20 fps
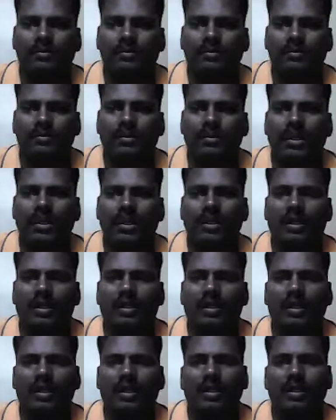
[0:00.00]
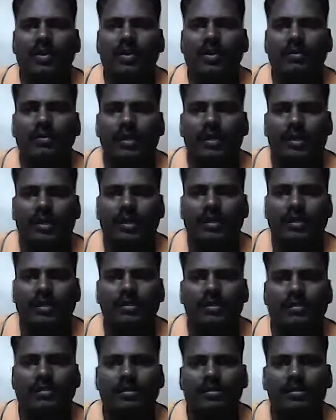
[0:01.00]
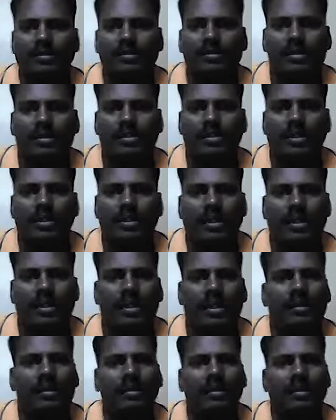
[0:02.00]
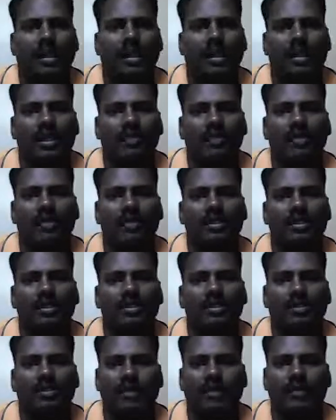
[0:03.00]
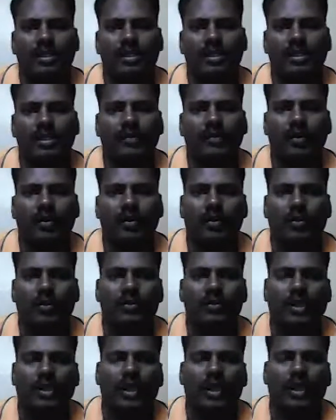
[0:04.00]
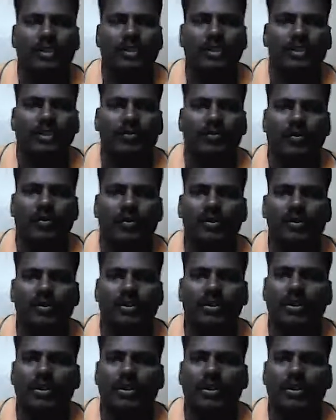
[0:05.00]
The internal rate of return is the rate that equals the present value of the cash inflows